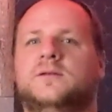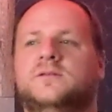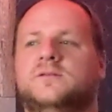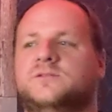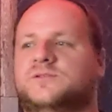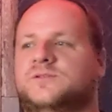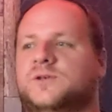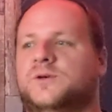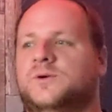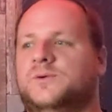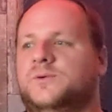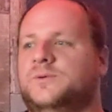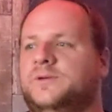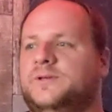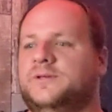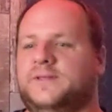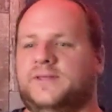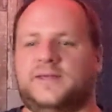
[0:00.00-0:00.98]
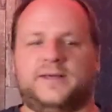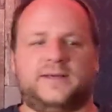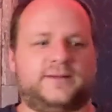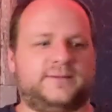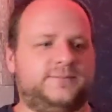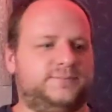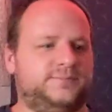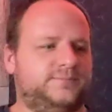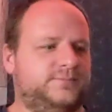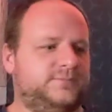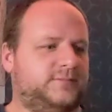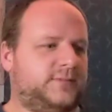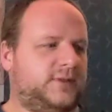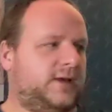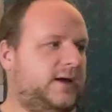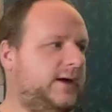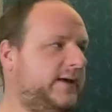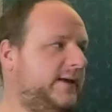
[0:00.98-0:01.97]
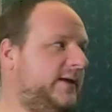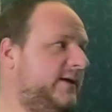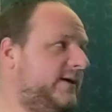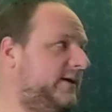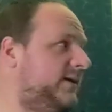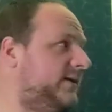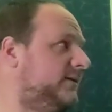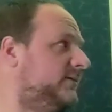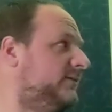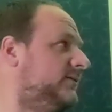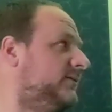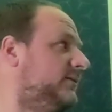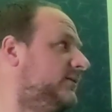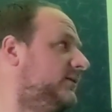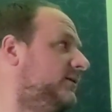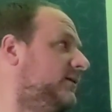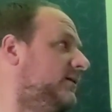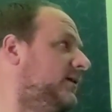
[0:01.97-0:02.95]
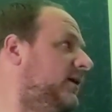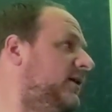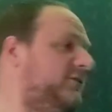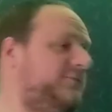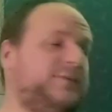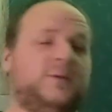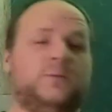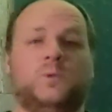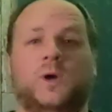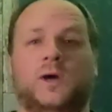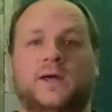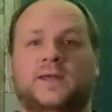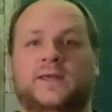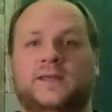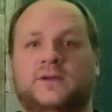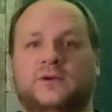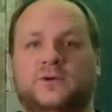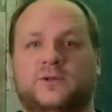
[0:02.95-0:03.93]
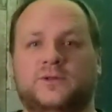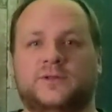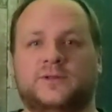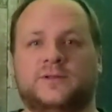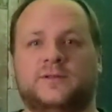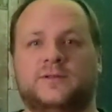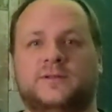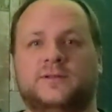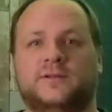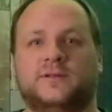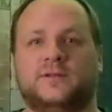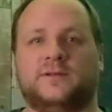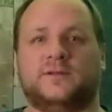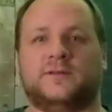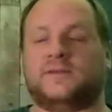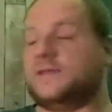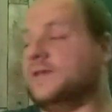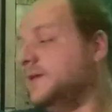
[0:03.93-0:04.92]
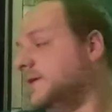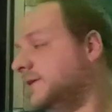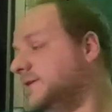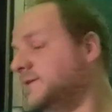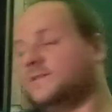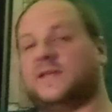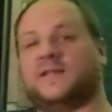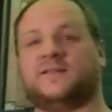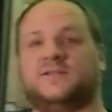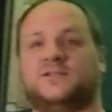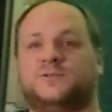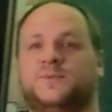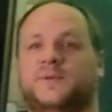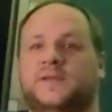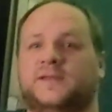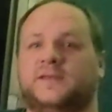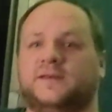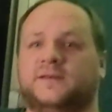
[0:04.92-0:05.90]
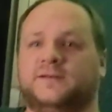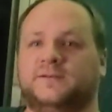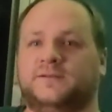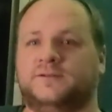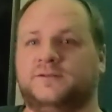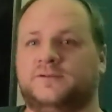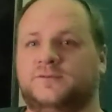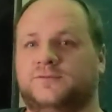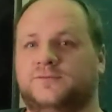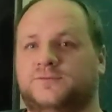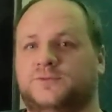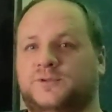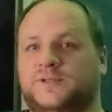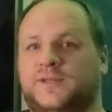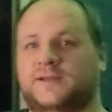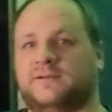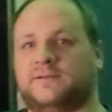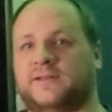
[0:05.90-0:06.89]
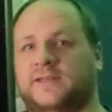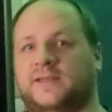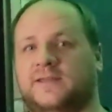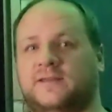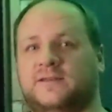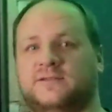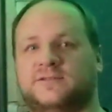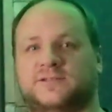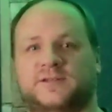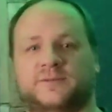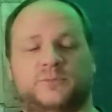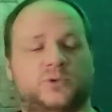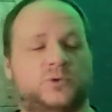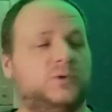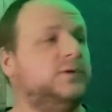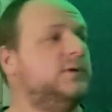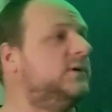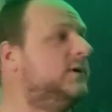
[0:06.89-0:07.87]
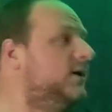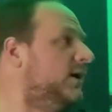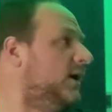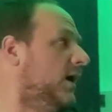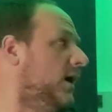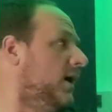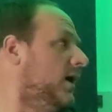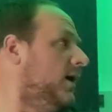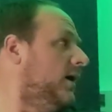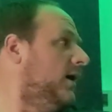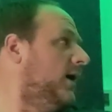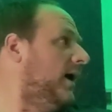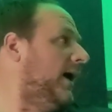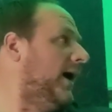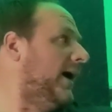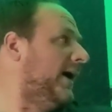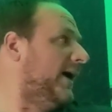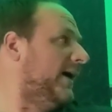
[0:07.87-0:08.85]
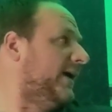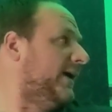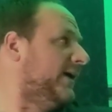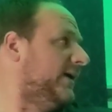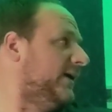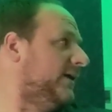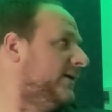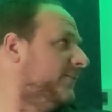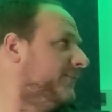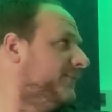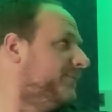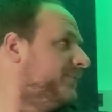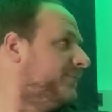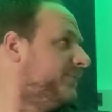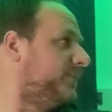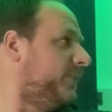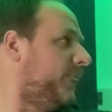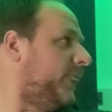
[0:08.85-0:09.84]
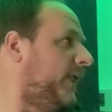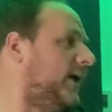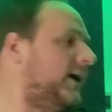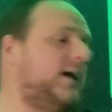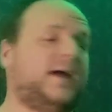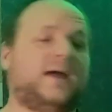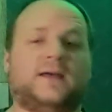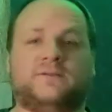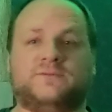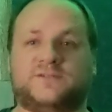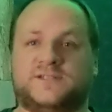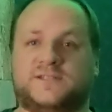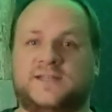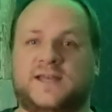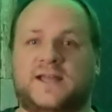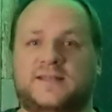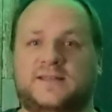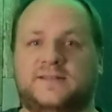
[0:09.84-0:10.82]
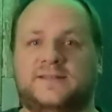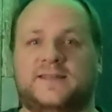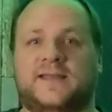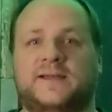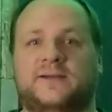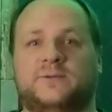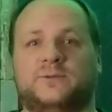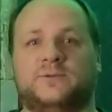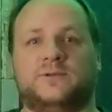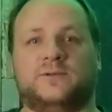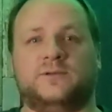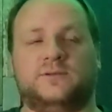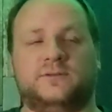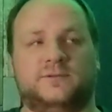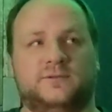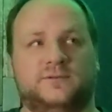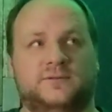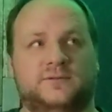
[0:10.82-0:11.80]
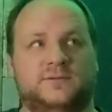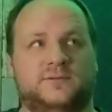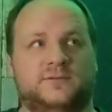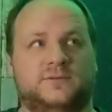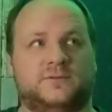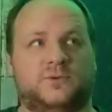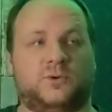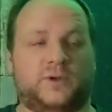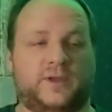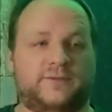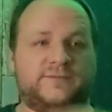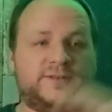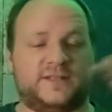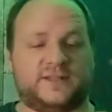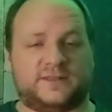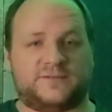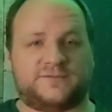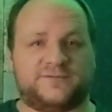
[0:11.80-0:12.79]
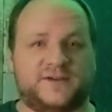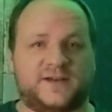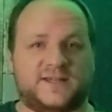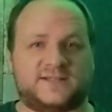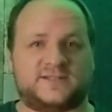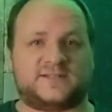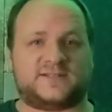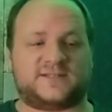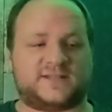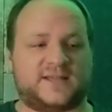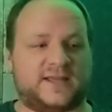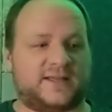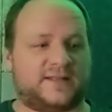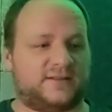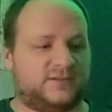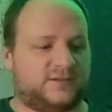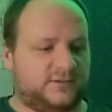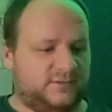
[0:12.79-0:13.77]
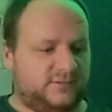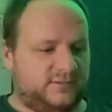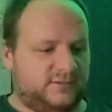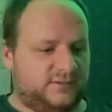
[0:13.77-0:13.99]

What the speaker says: So yeah, I've been working on the centre speaker for down here some more. I have sanded down or given it the first sand.